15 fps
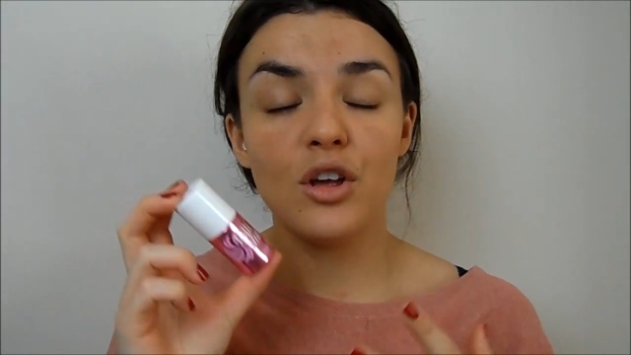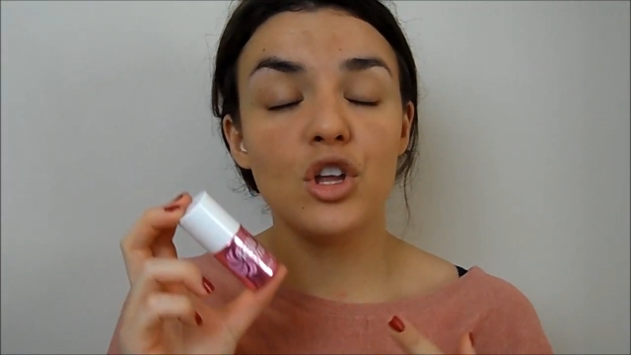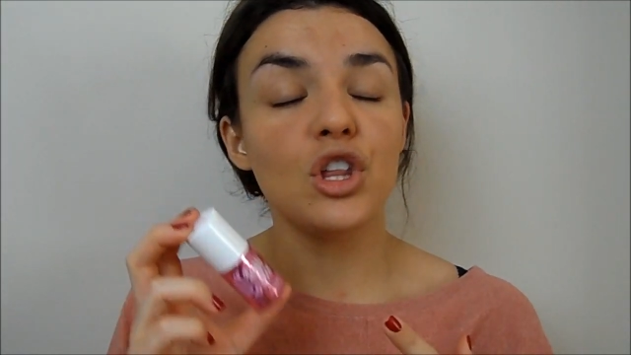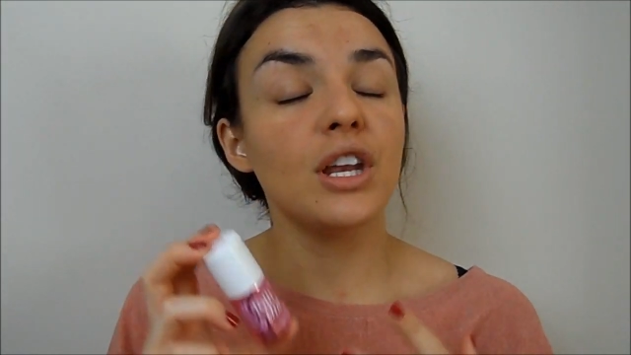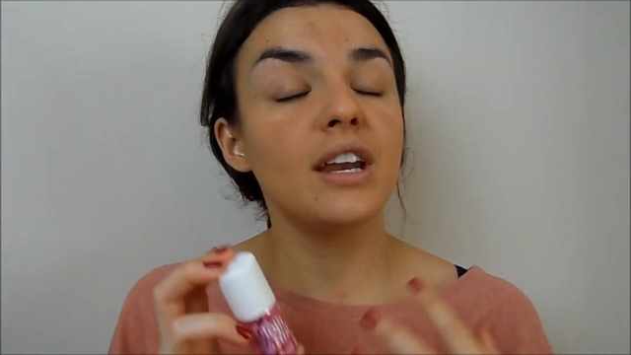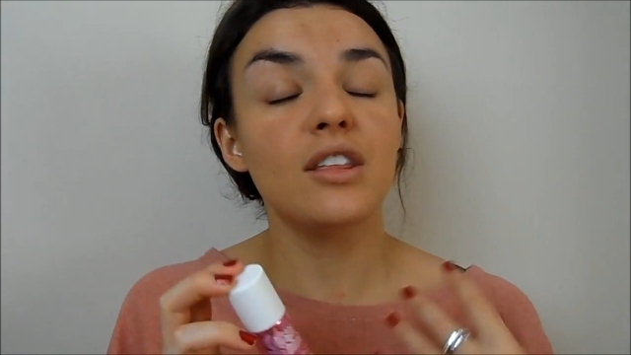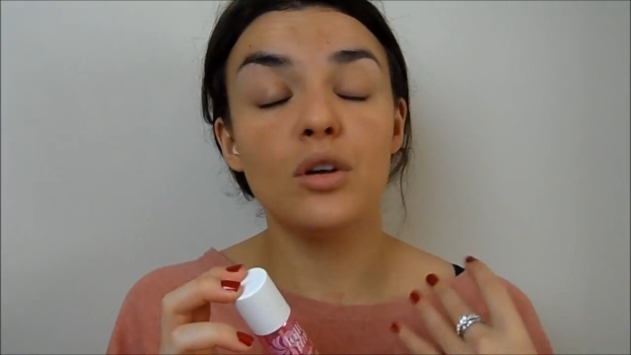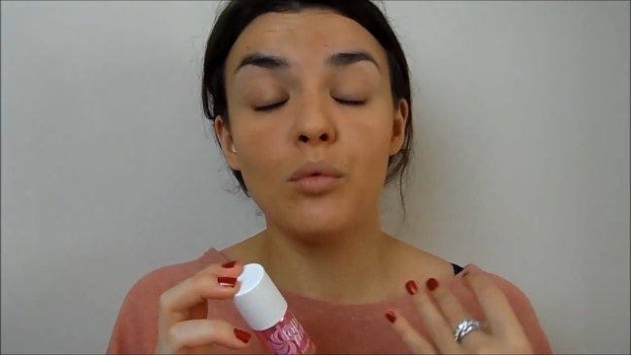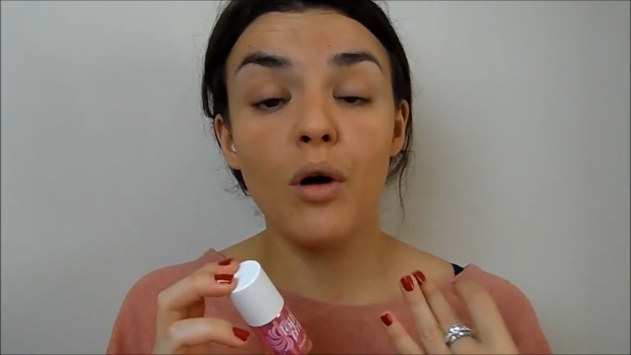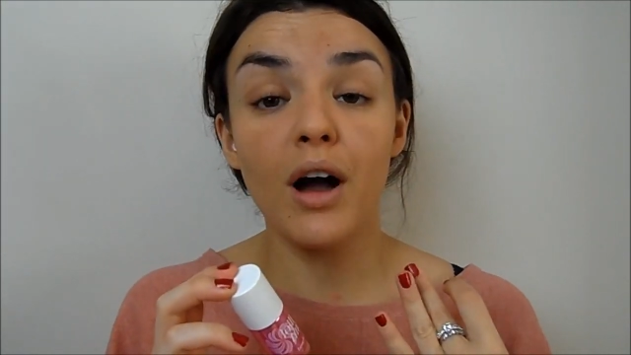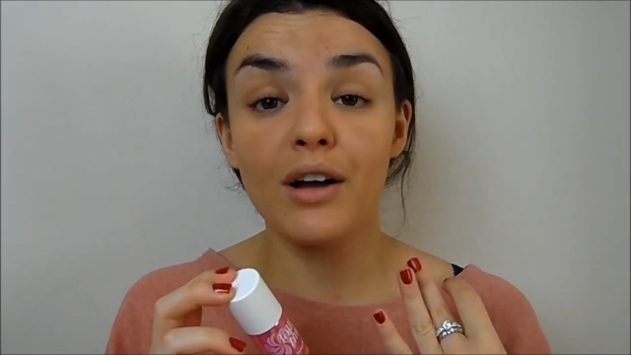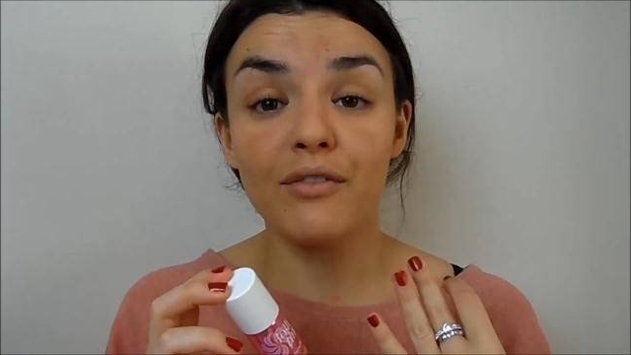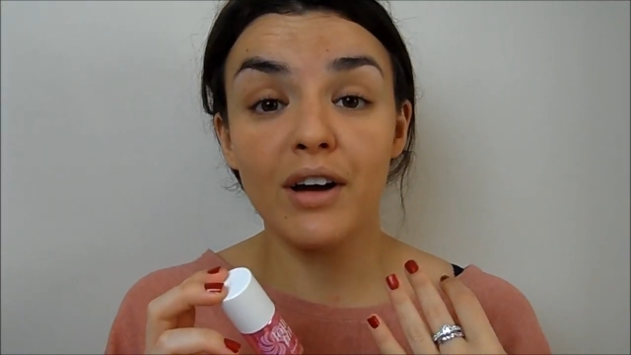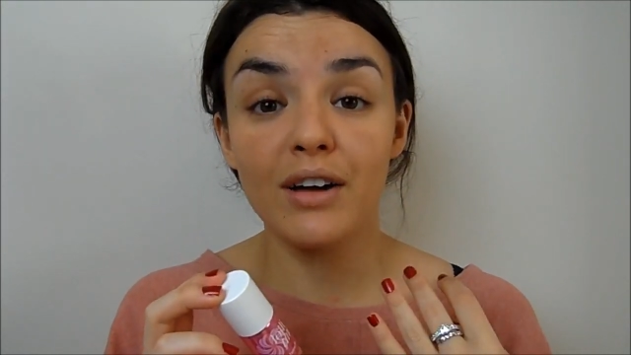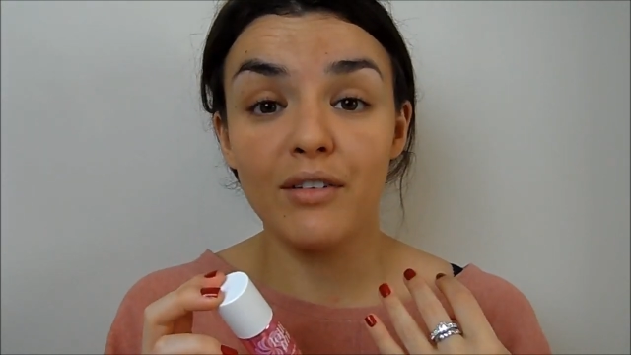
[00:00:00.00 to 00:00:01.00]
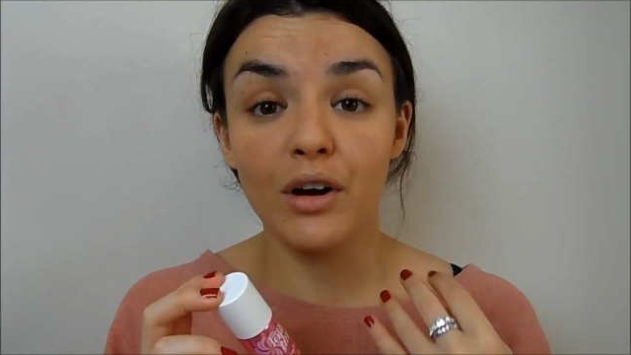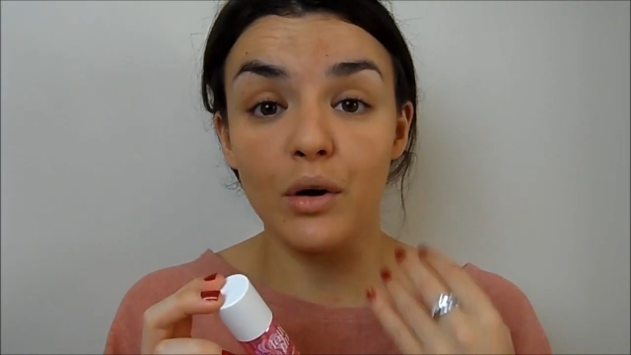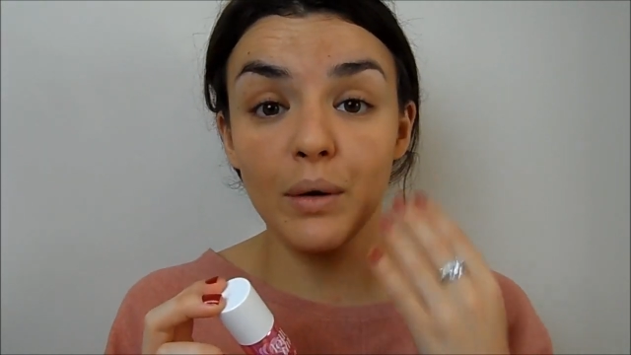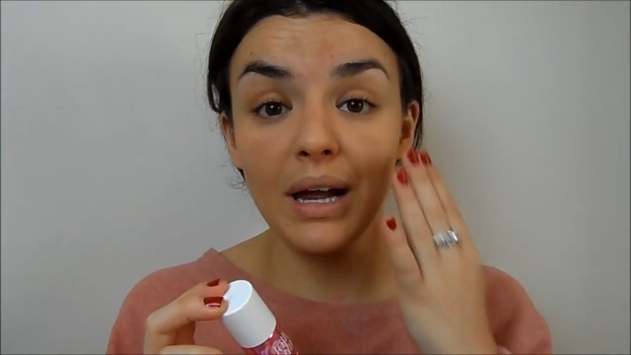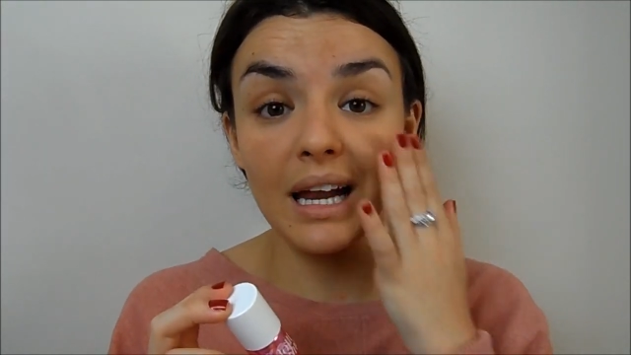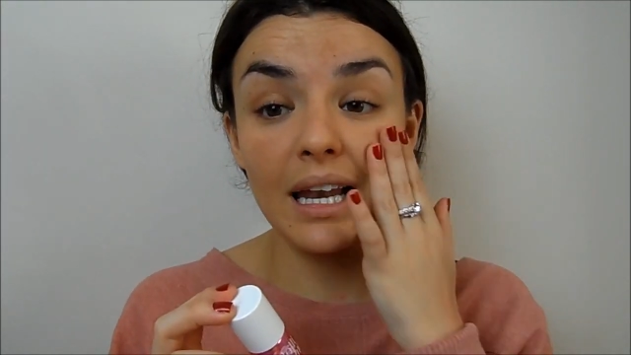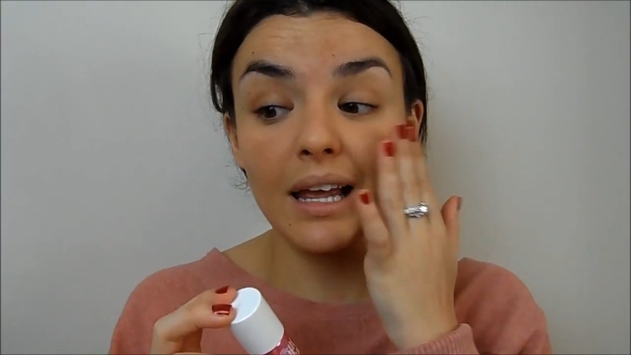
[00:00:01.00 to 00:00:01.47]
so you do need to work very,
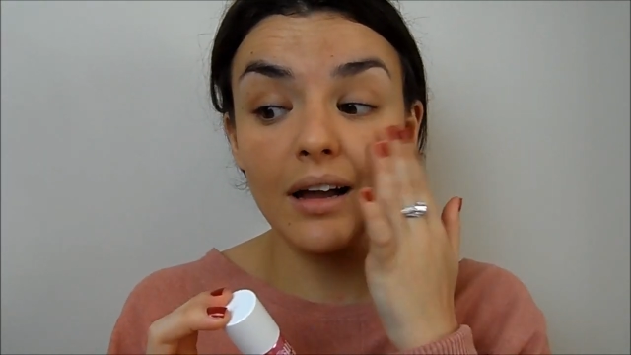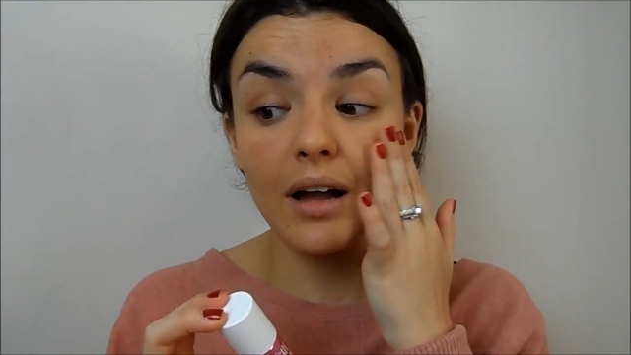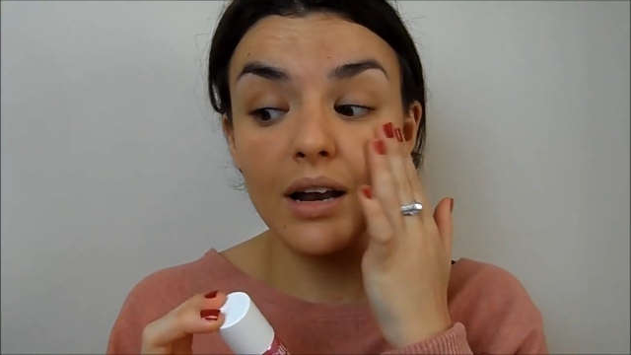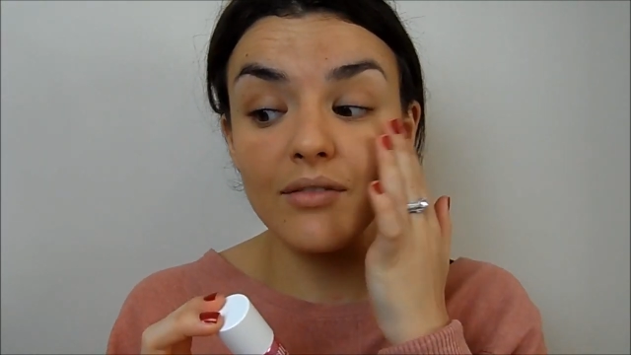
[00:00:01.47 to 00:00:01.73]
very quickly and